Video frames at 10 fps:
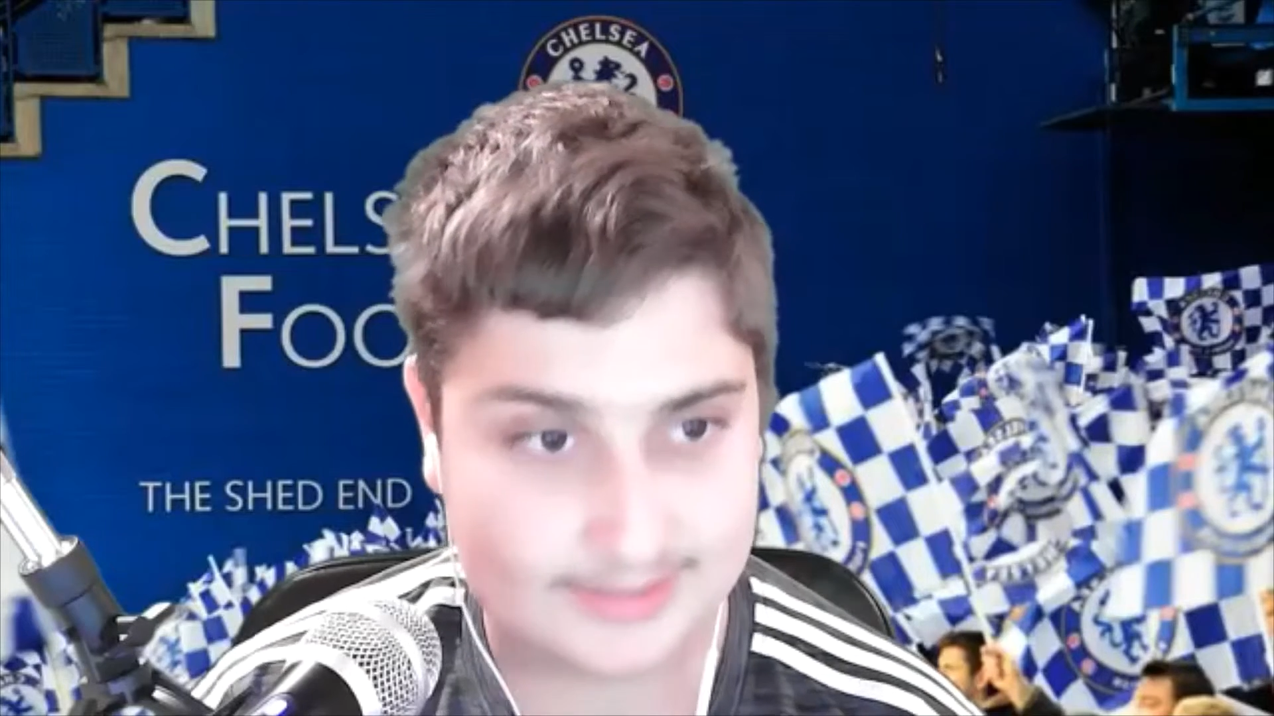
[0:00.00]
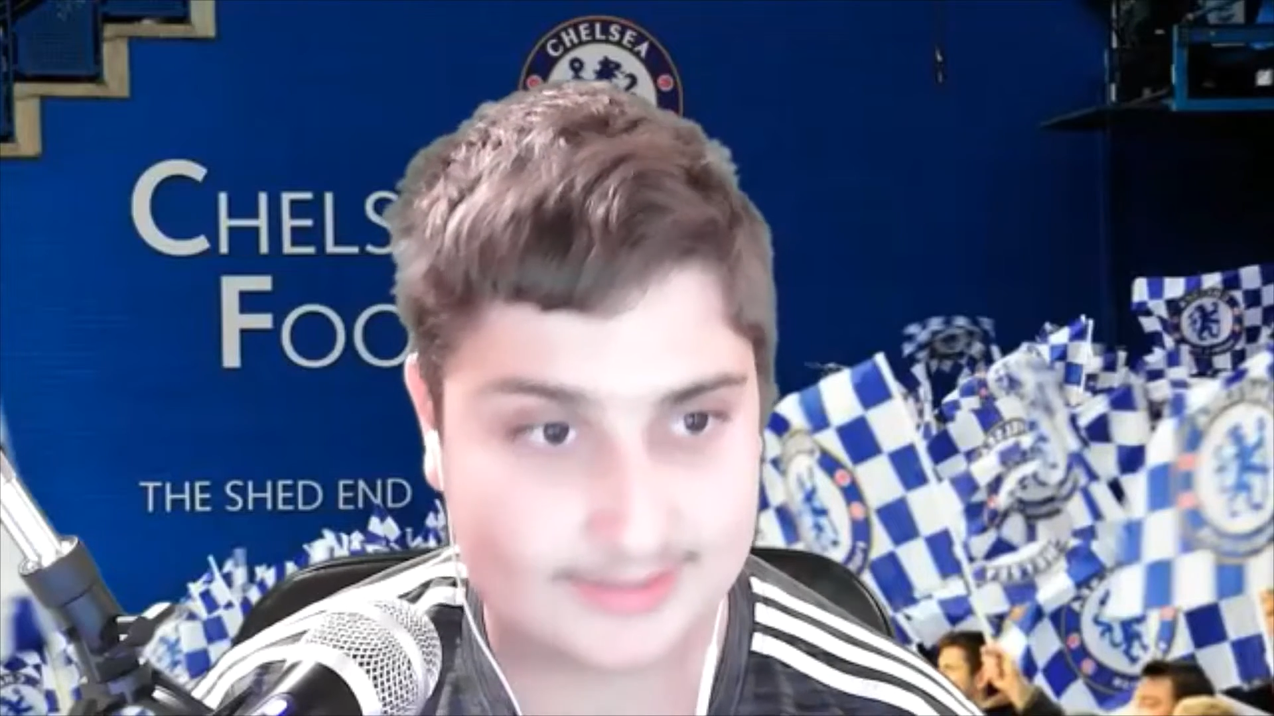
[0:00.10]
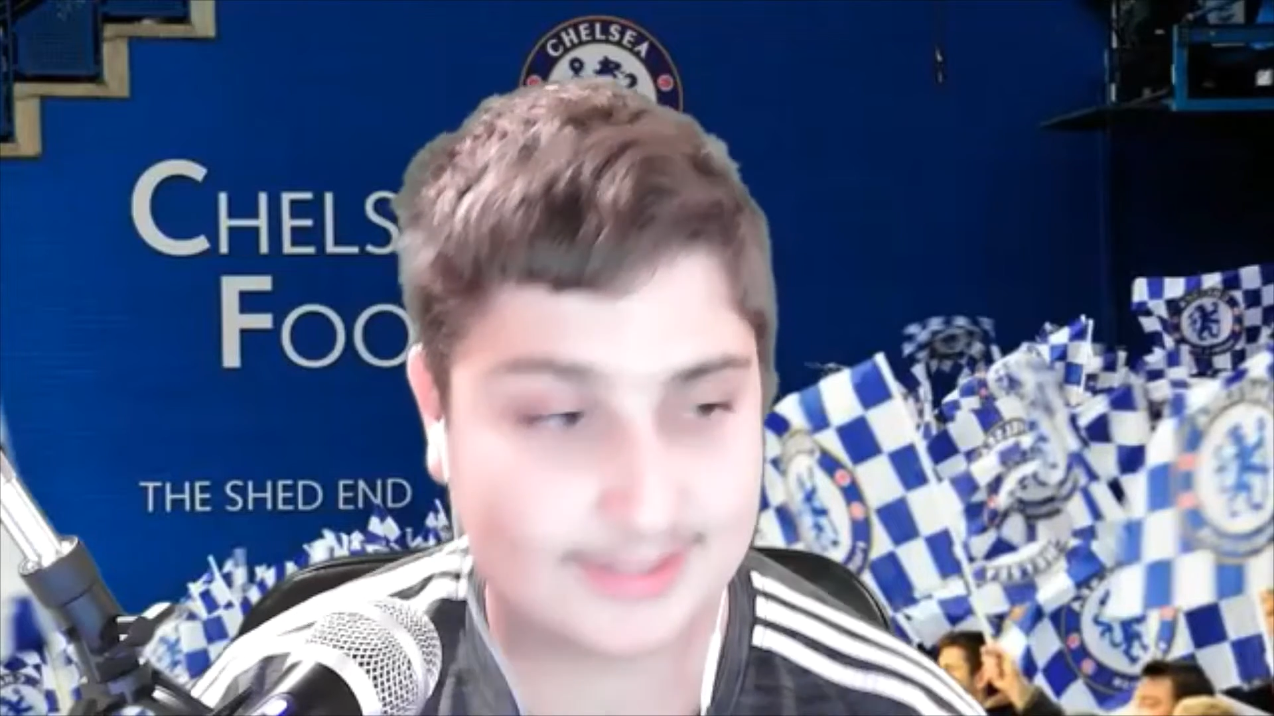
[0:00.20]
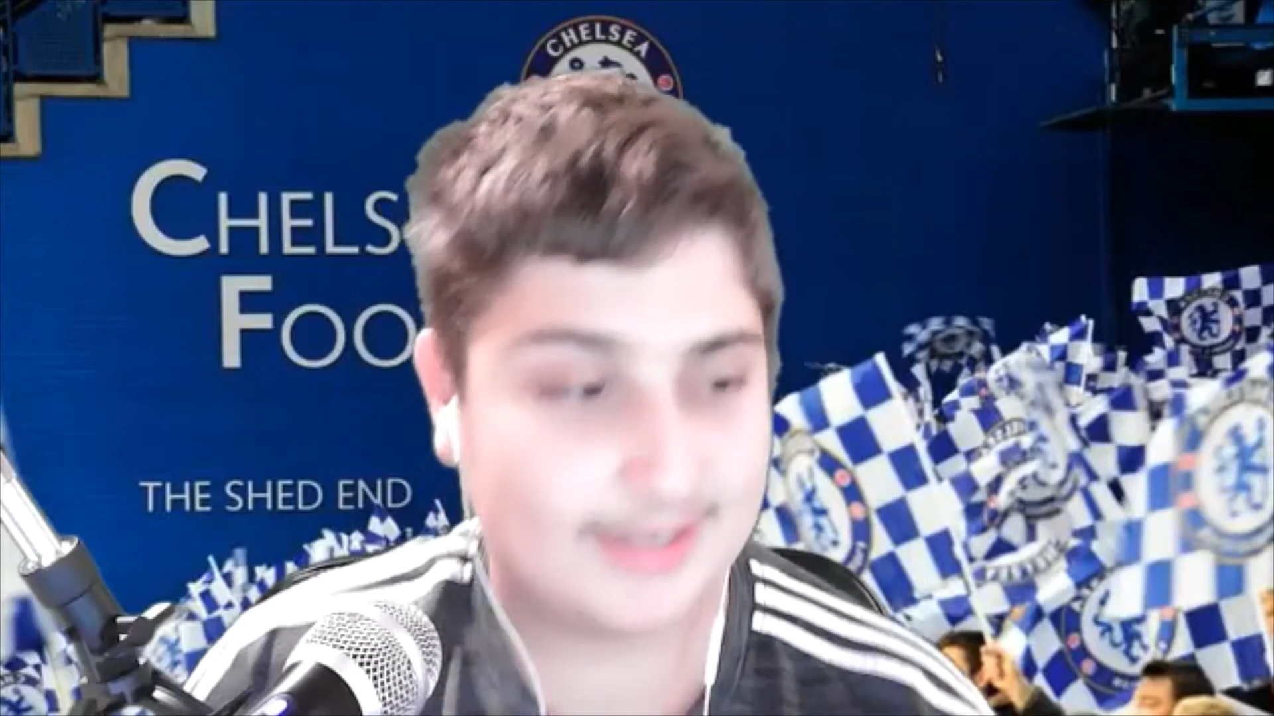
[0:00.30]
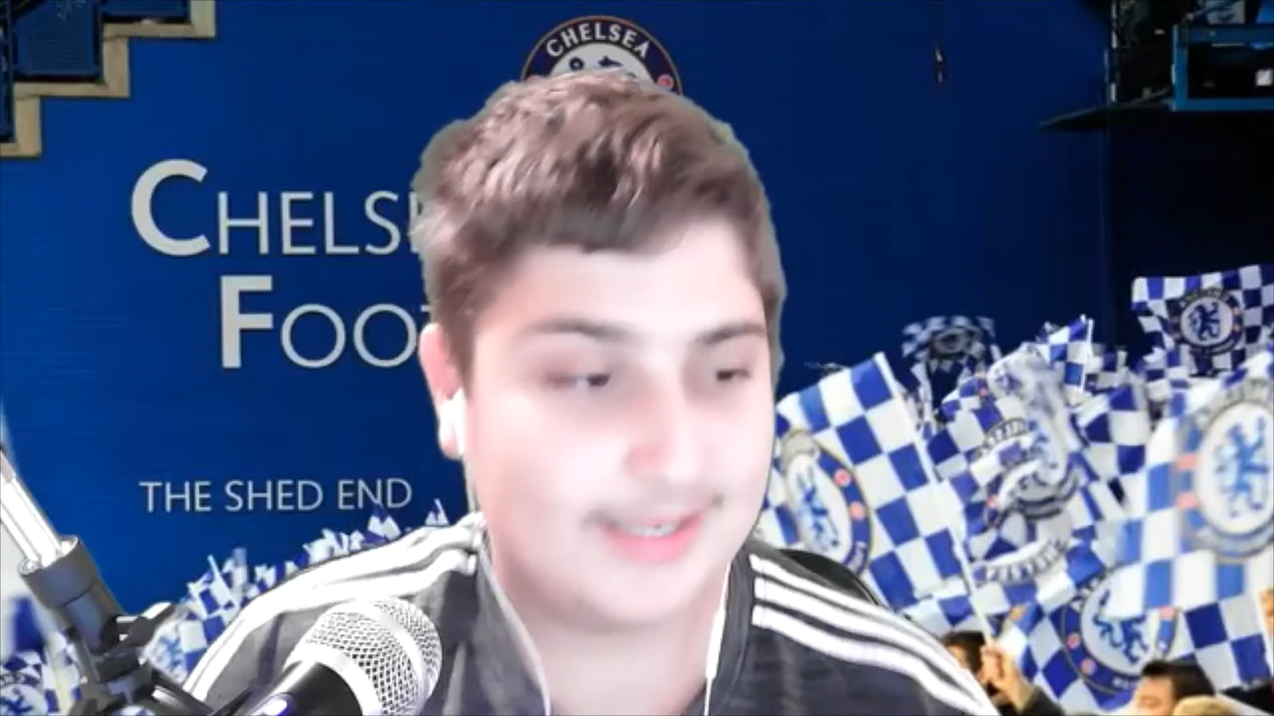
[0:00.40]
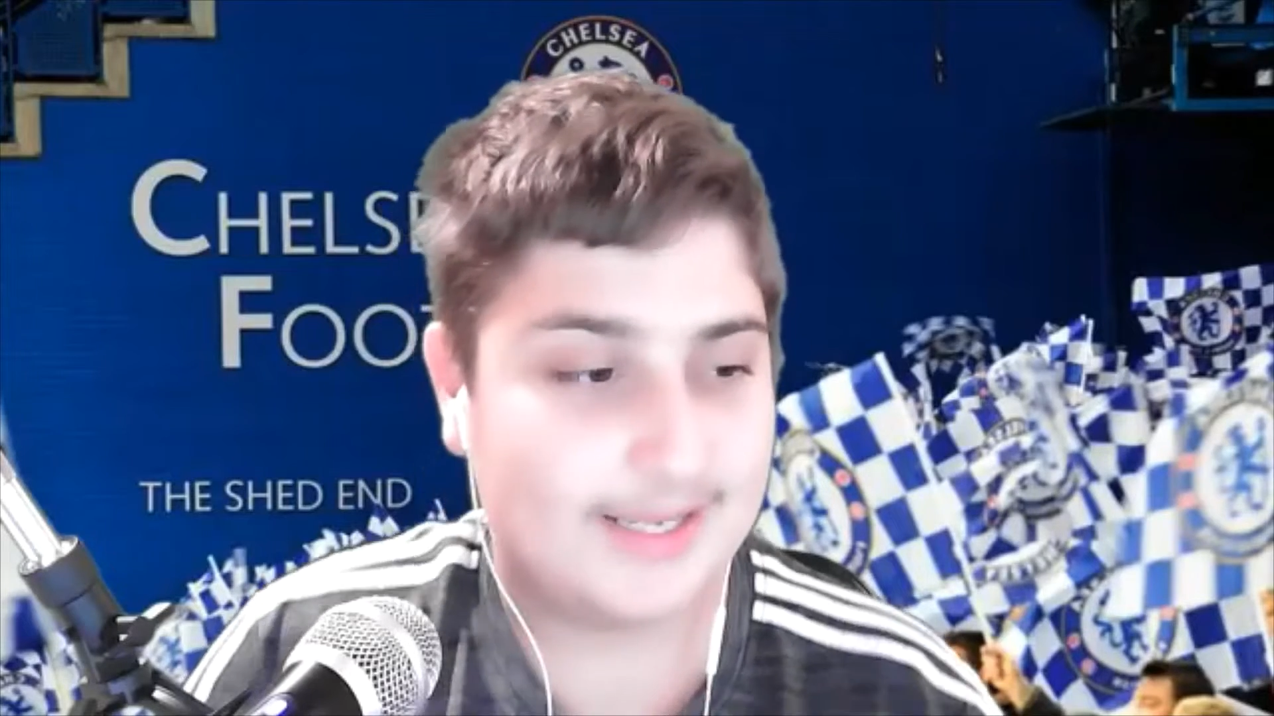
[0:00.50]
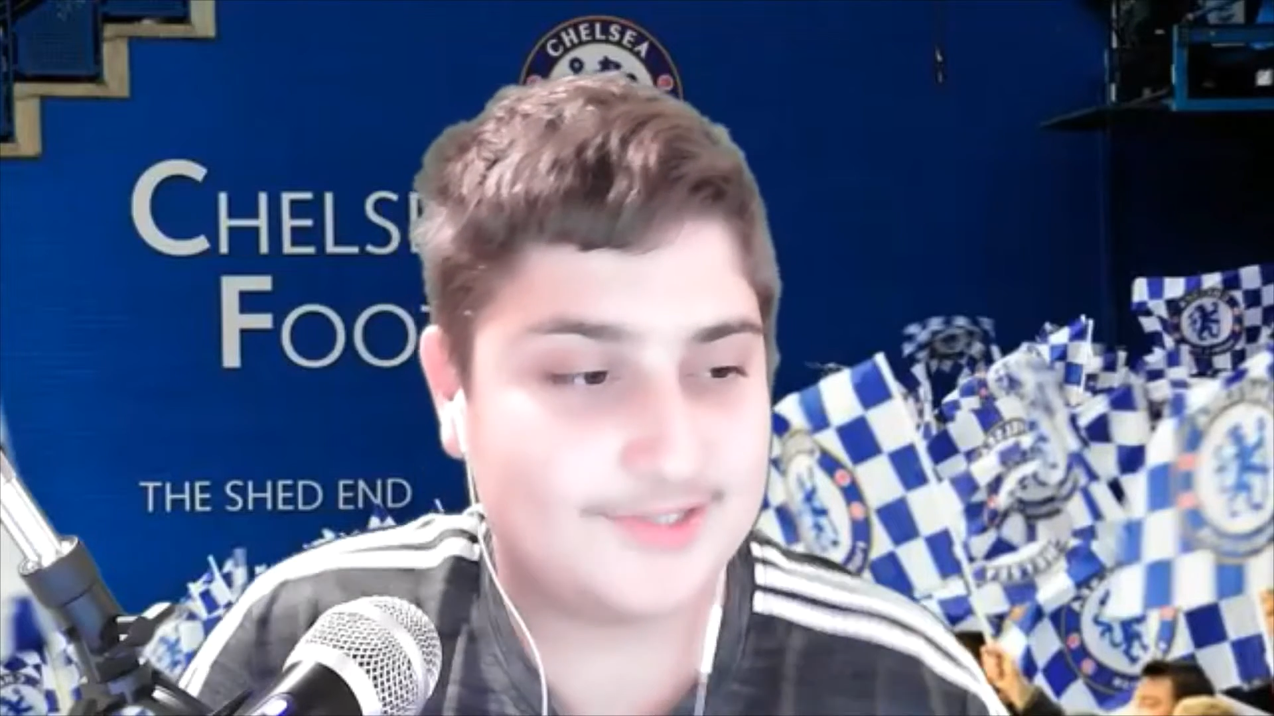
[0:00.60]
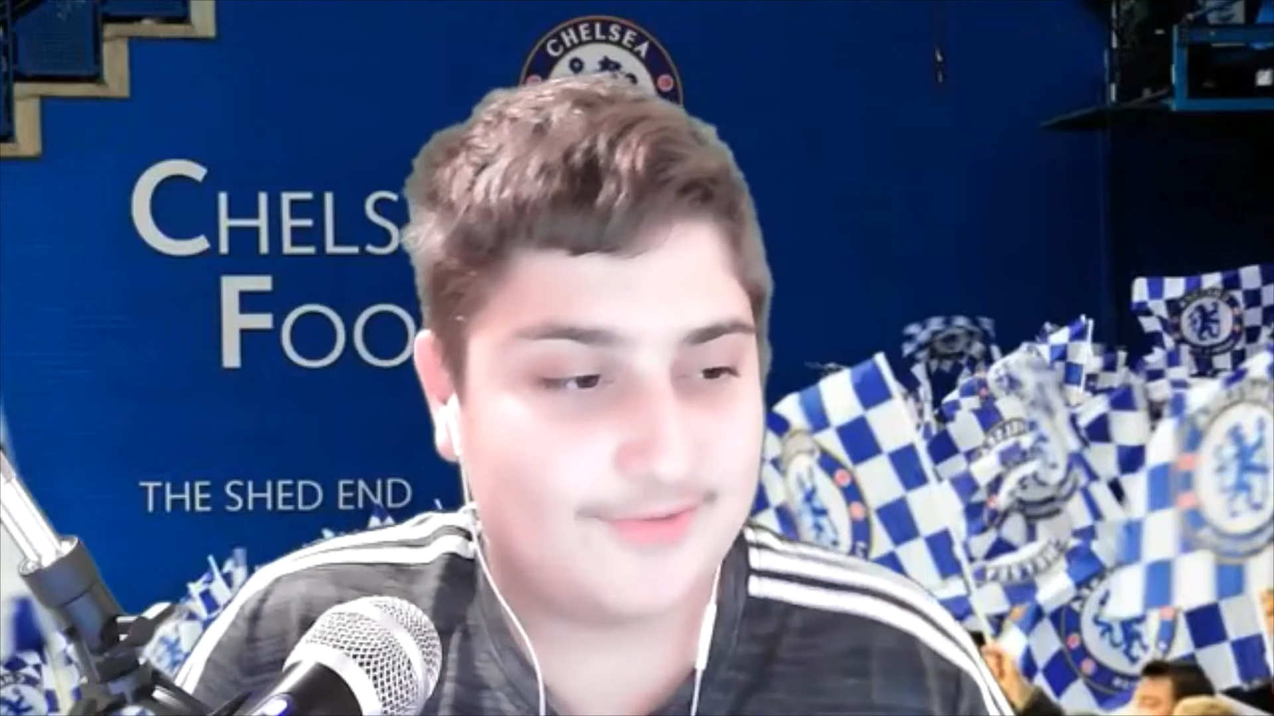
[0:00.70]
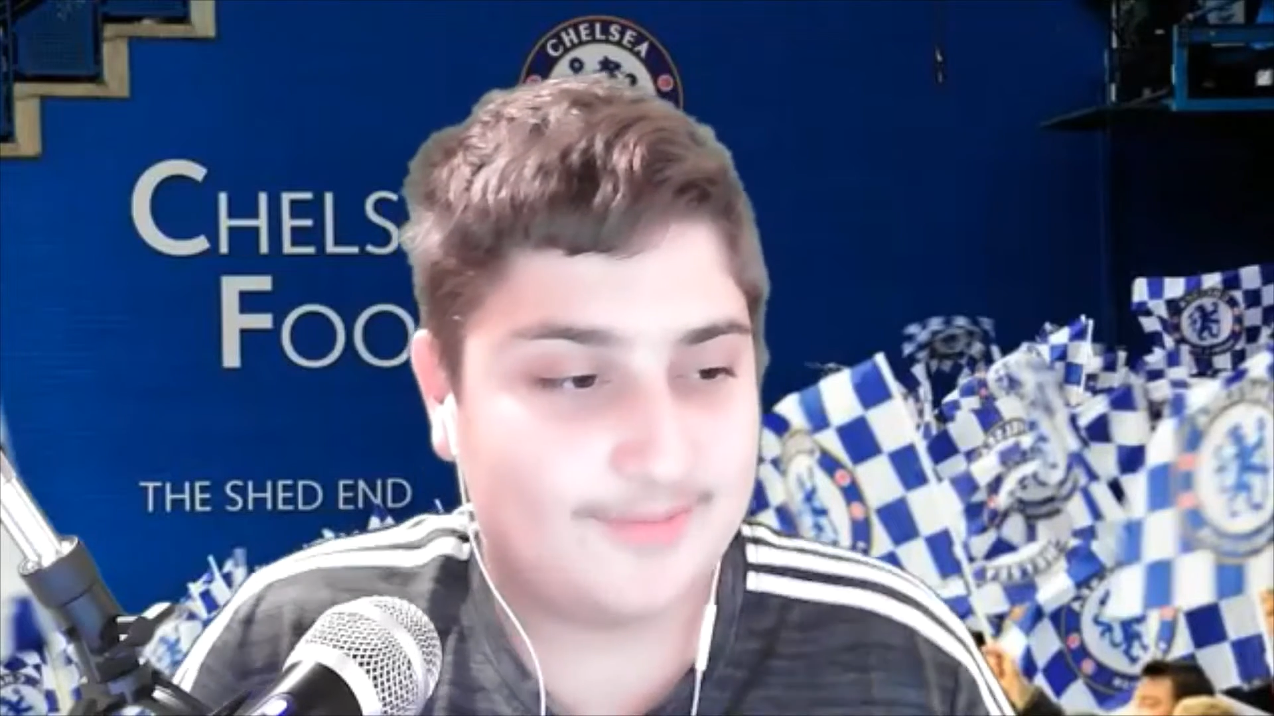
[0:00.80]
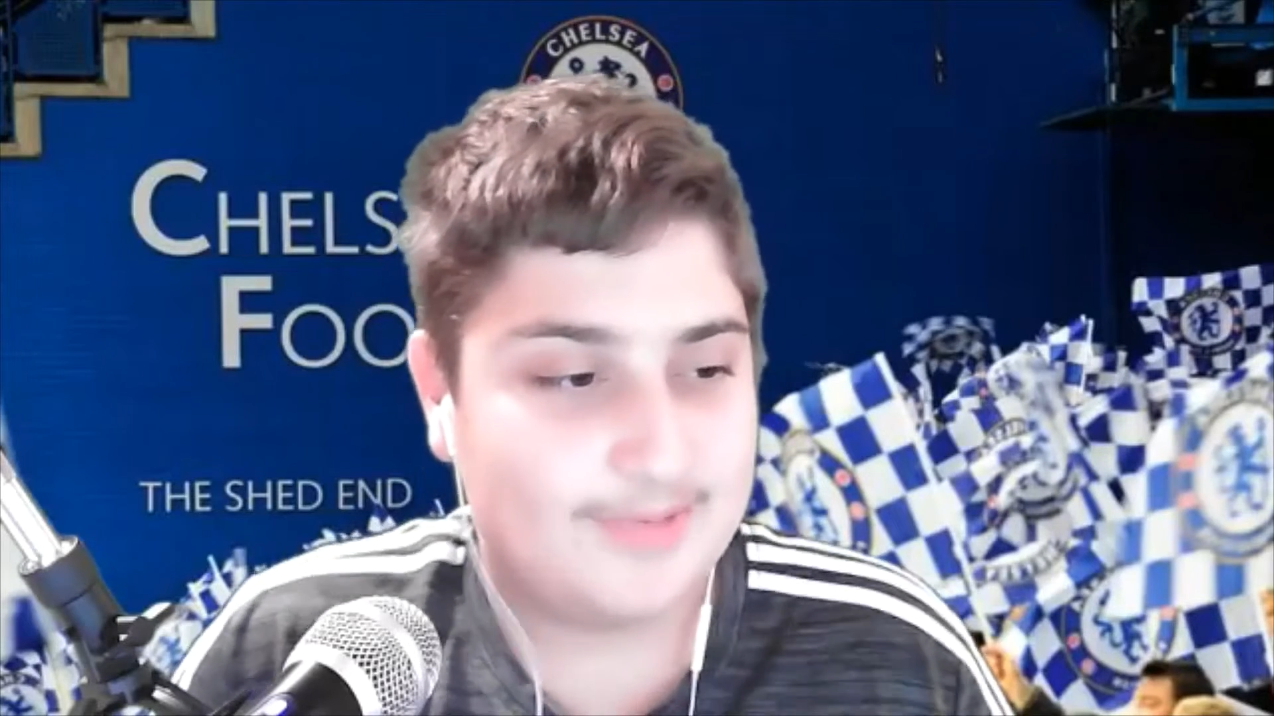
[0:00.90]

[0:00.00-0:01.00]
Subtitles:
can I guess from